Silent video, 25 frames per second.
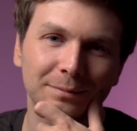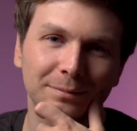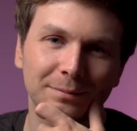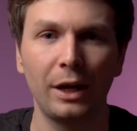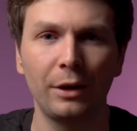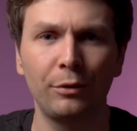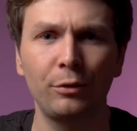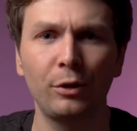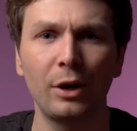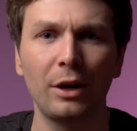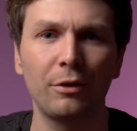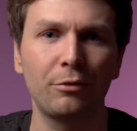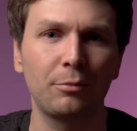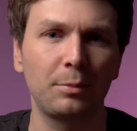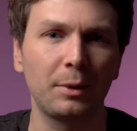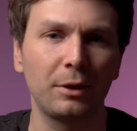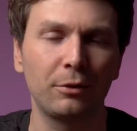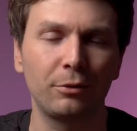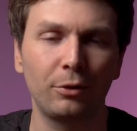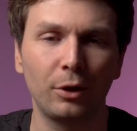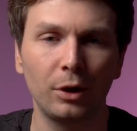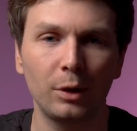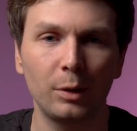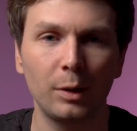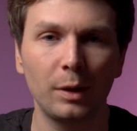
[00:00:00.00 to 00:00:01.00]
If you have been
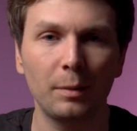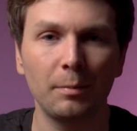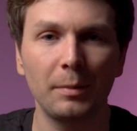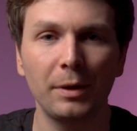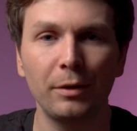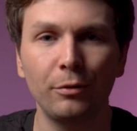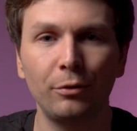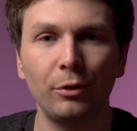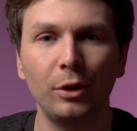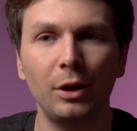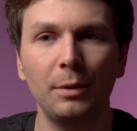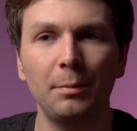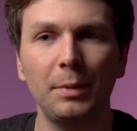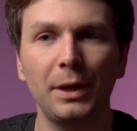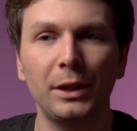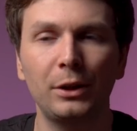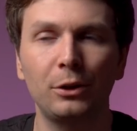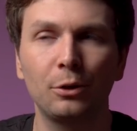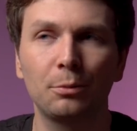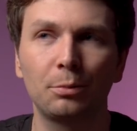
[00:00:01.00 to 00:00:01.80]
following me for a bit,